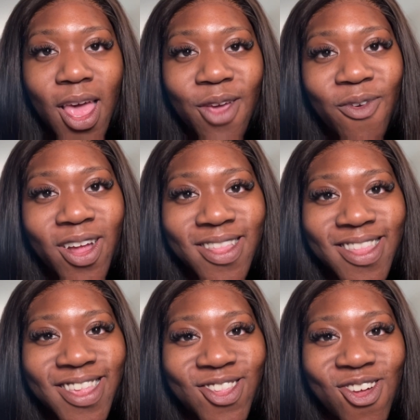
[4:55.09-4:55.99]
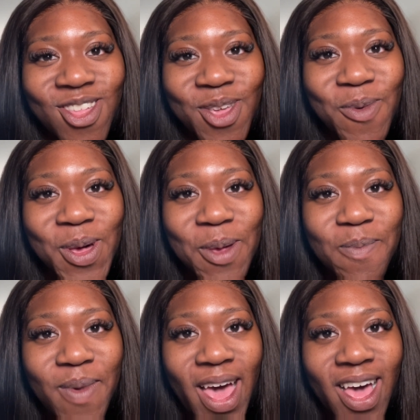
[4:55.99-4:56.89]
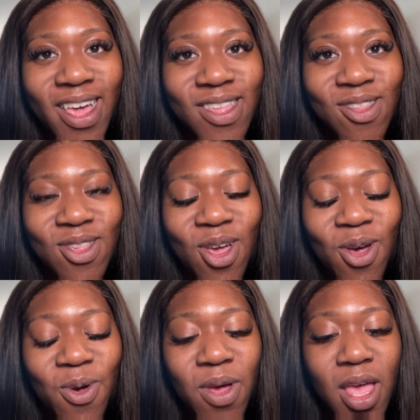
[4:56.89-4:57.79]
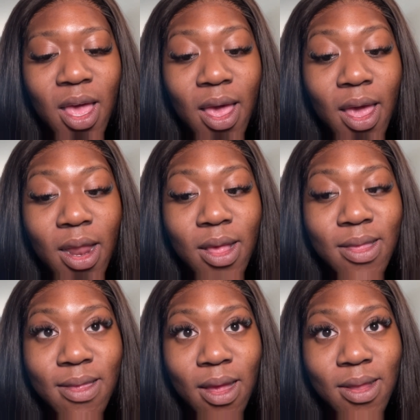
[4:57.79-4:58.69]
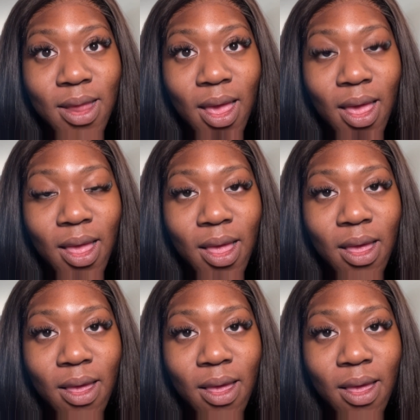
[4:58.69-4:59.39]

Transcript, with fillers: Hey friends, it's Oly. Welcome back. So it is Sunday.